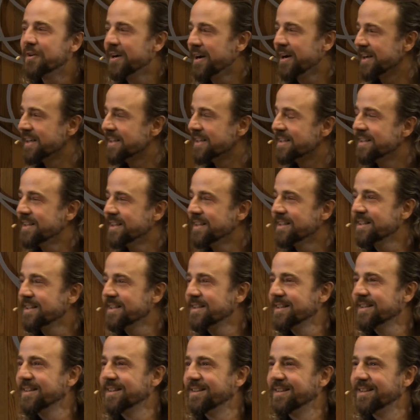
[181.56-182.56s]
rehearse
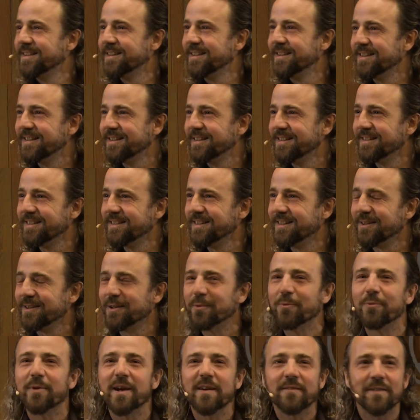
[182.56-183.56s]
this?
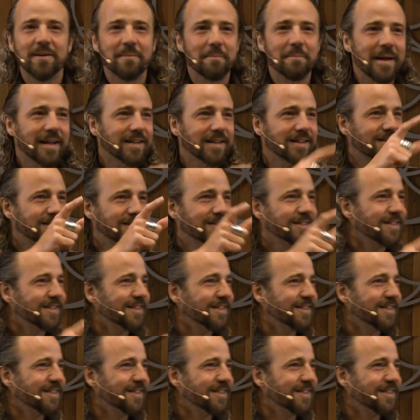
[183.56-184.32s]
Did we ever met?